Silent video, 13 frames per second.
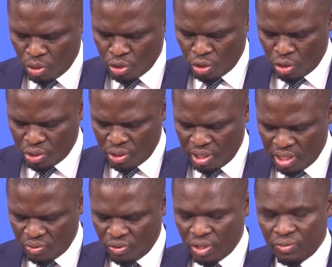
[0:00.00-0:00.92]

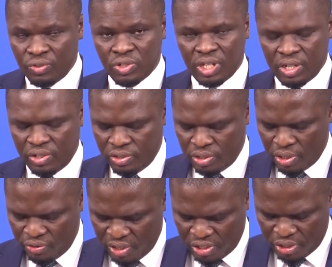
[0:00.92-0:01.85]
consciousness for the future
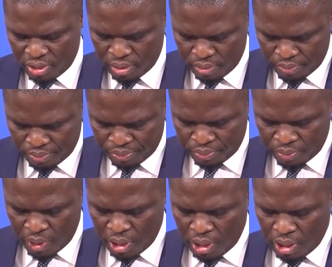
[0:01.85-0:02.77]
generation.
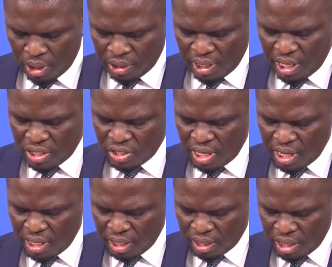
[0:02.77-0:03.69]

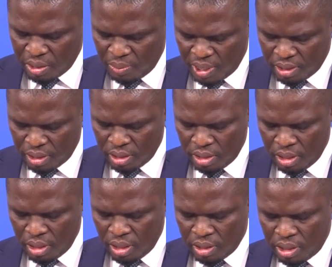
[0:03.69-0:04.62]
International engagement.
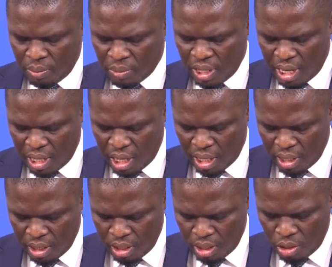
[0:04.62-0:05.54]
Team
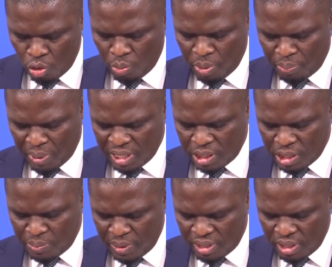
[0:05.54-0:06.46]
Ghana will be
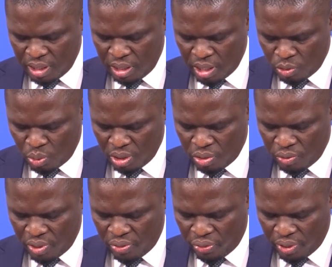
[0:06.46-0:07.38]
participating in the
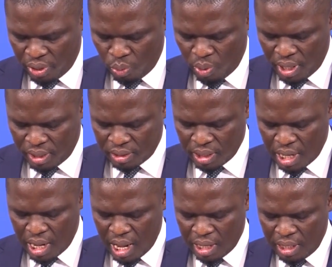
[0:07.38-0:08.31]
2023 World
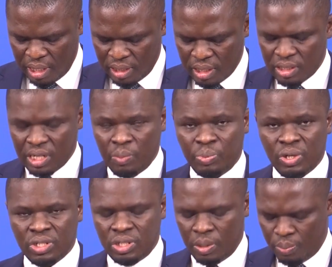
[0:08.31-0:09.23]
Athletic
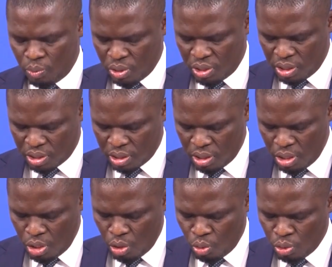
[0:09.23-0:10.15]
Championship, which, is,
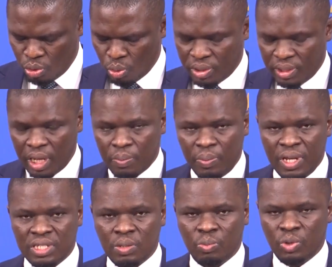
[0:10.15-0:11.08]
which will take
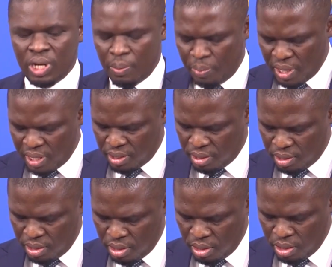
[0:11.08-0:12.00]
place in
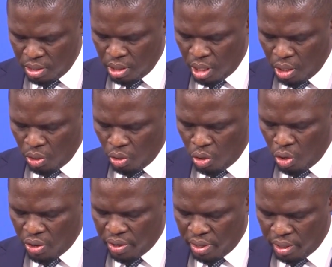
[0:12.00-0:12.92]
Budapest and
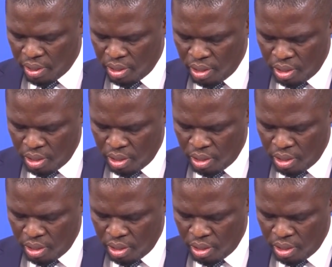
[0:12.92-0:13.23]
Hungary